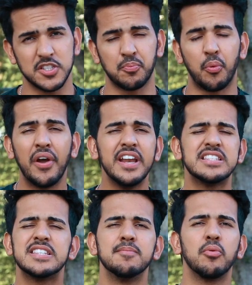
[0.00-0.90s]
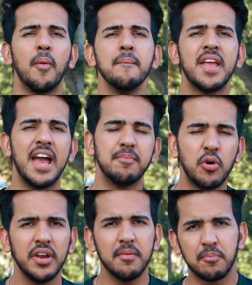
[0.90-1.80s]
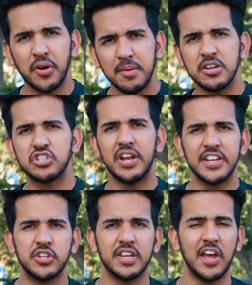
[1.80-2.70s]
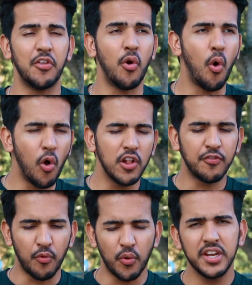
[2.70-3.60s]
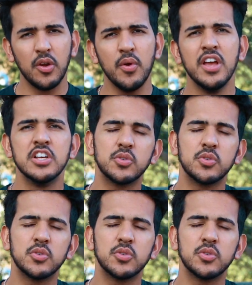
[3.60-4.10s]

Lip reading: is pretty simple and pretty much laid together all for you.